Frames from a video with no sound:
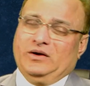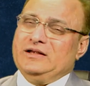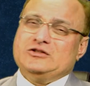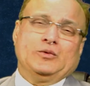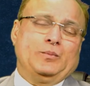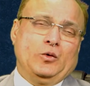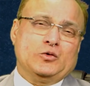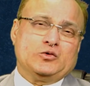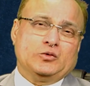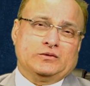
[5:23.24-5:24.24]
we can
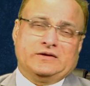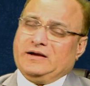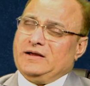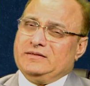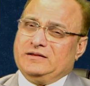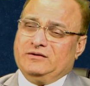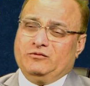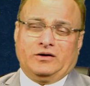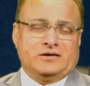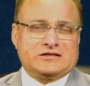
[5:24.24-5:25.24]
support you, thick and thin.
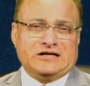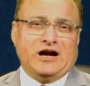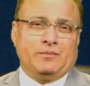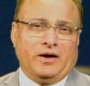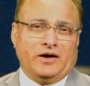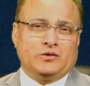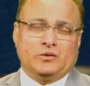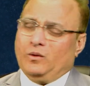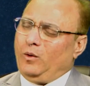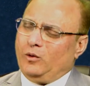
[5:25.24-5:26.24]
We can stand by
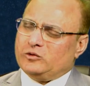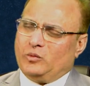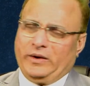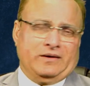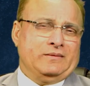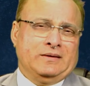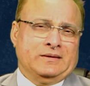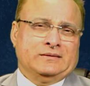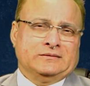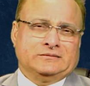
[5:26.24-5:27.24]
you all the way.
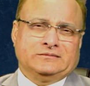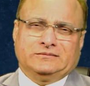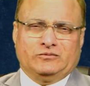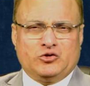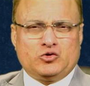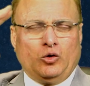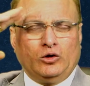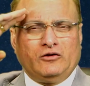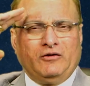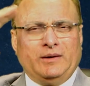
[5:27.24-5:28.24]
Wish you
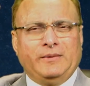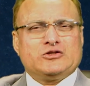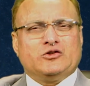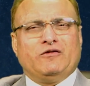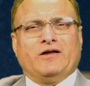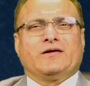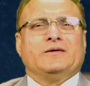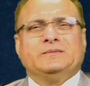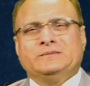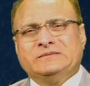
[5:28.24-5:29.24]
all the very best of
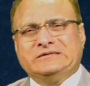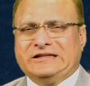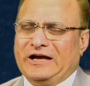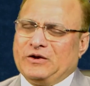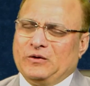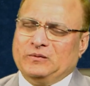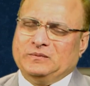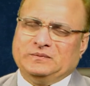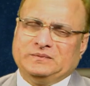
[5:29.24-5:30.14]
luck. Thank you.